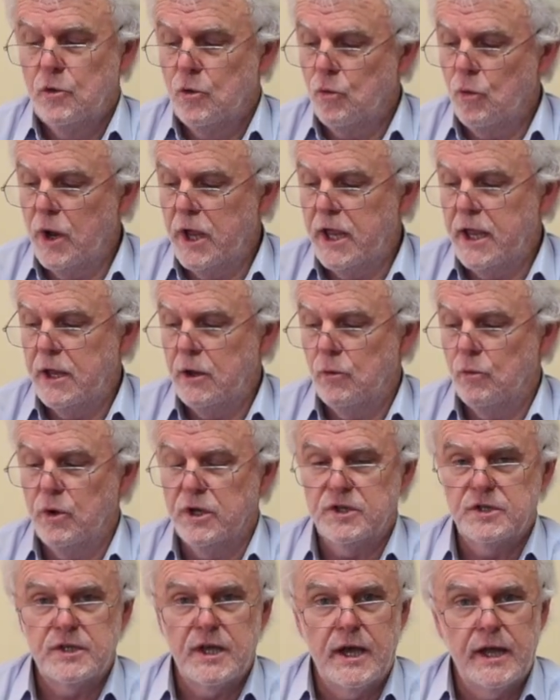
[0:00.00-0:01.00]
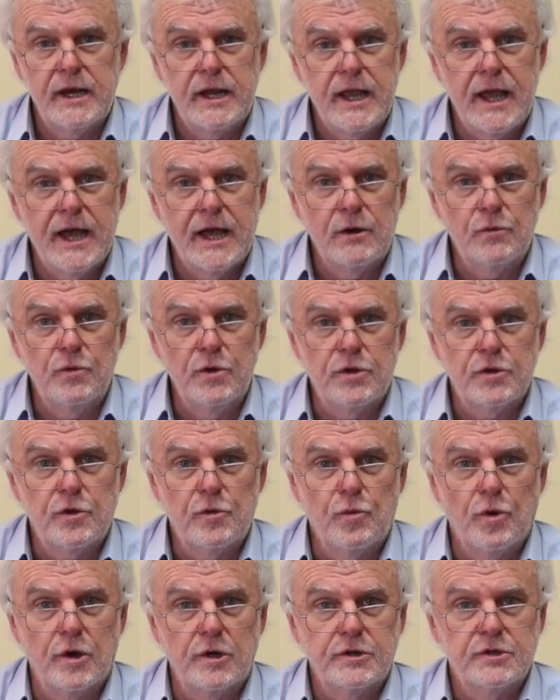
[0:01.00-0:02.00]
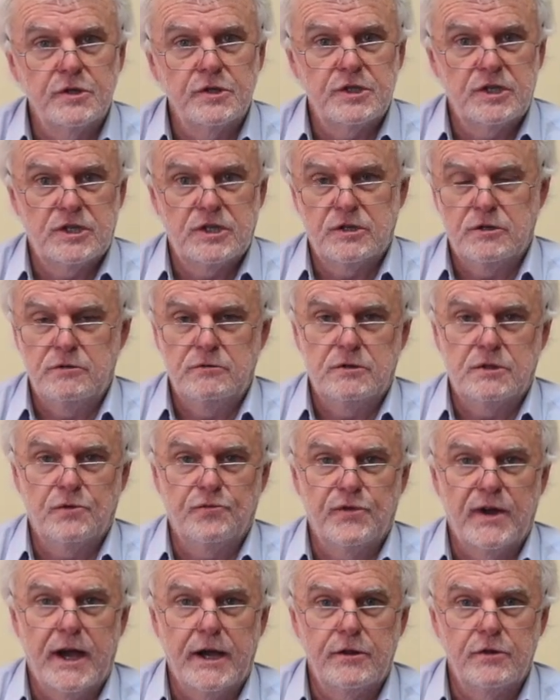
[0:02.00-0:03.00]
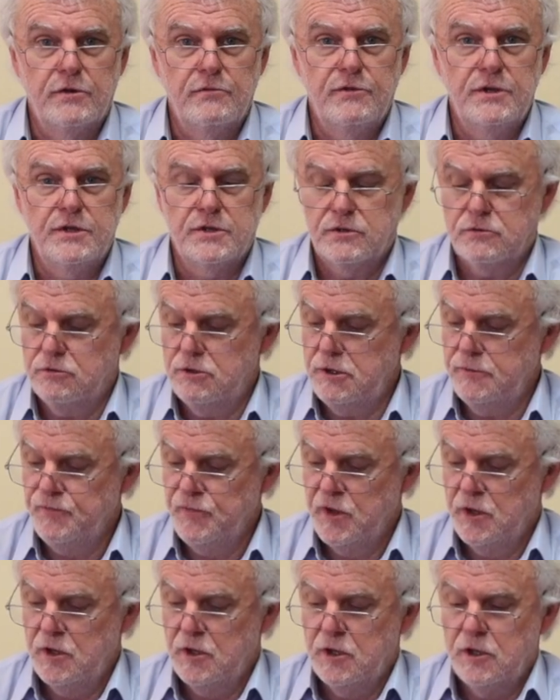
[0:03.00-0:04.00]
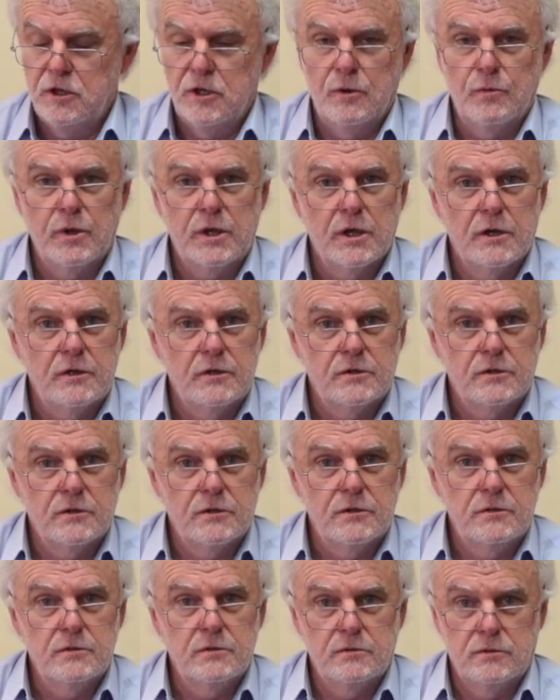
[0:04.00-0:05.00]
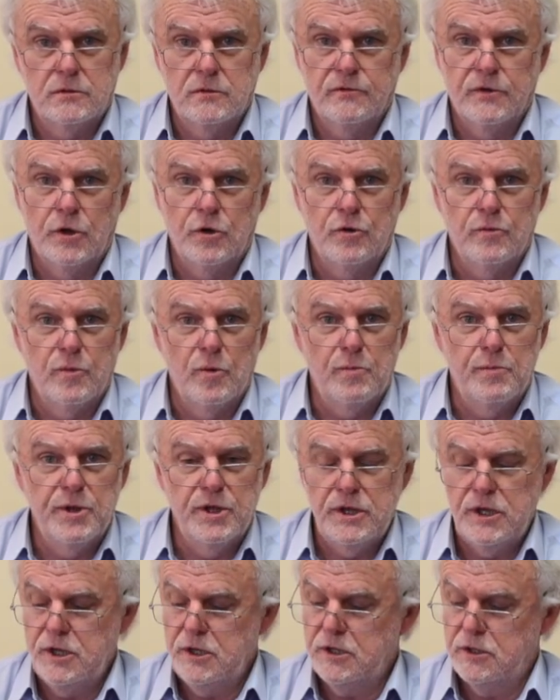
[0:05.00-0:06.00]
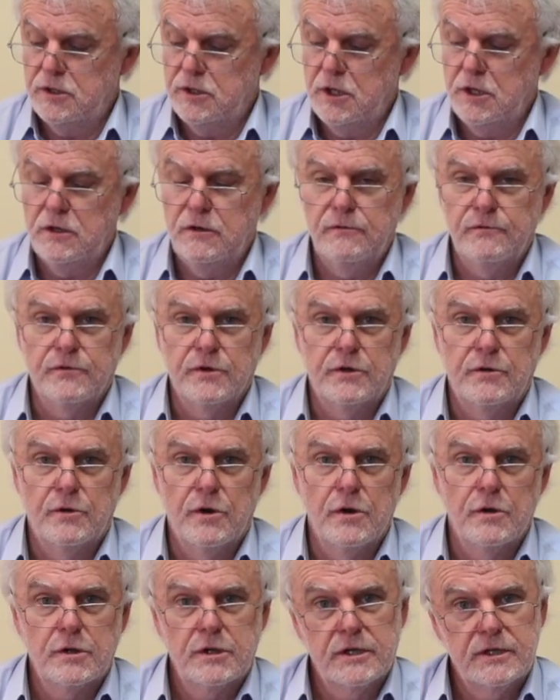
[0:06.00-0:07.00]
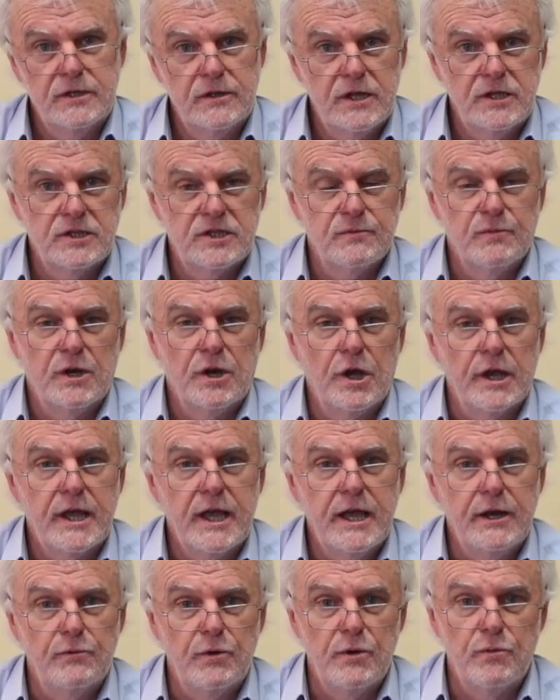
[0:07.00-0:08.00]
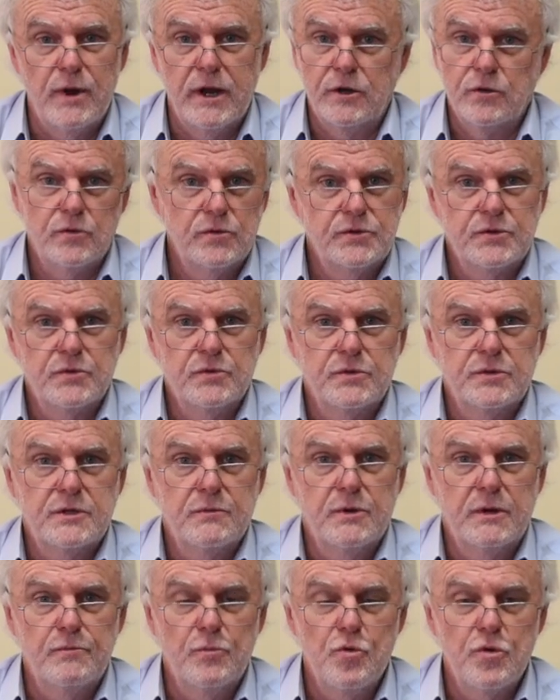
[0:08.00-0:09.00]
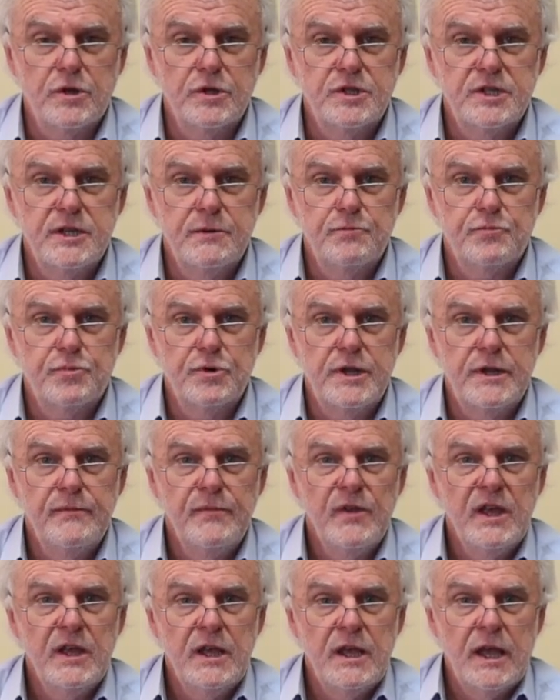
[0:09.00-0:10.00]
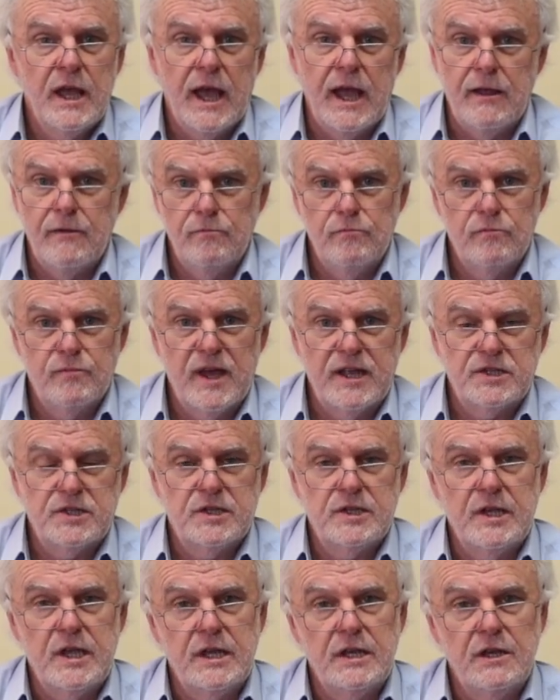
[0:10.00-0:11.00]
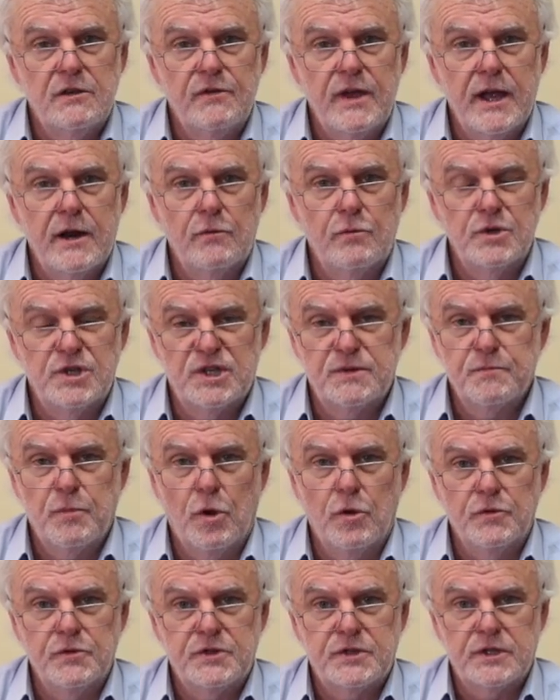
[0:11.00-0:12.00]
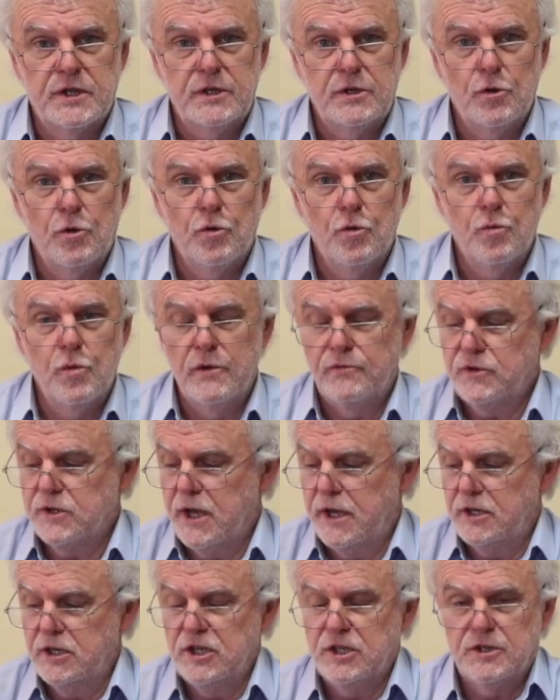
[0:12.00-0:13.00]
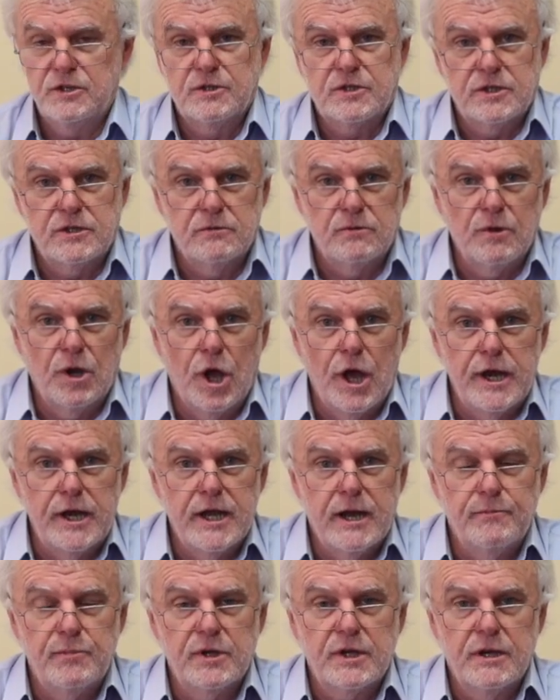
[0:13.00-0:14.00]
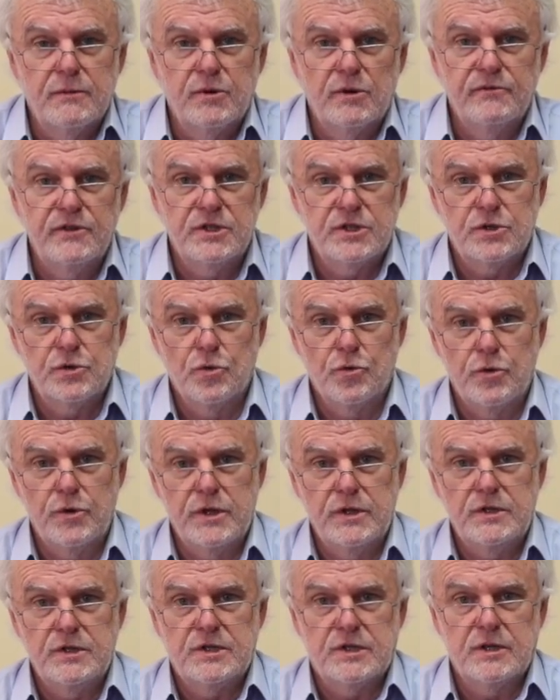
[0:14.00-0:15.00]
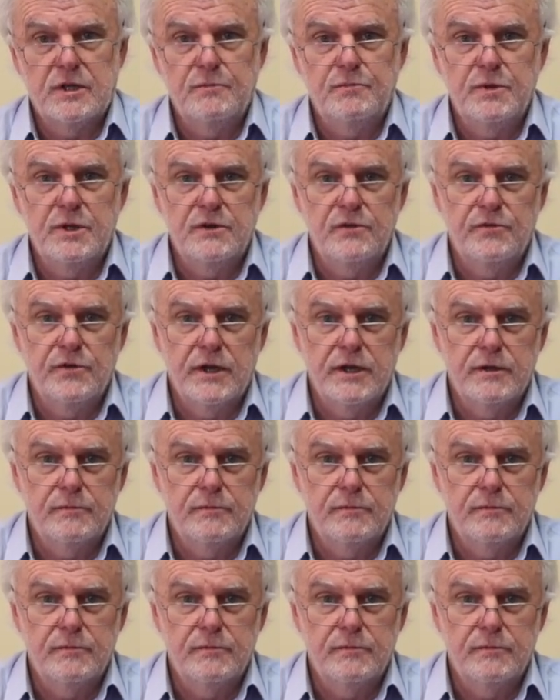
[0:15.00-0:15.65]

where we're starting out with Herodotus, who's the father of history, and we're going to the Vulnerable Bede, and then von Ranke, and then someone like Henry Reynolds, or someone more contemporary, and that's the end of our response. And all we've done is lined up a couple of historians, a bit of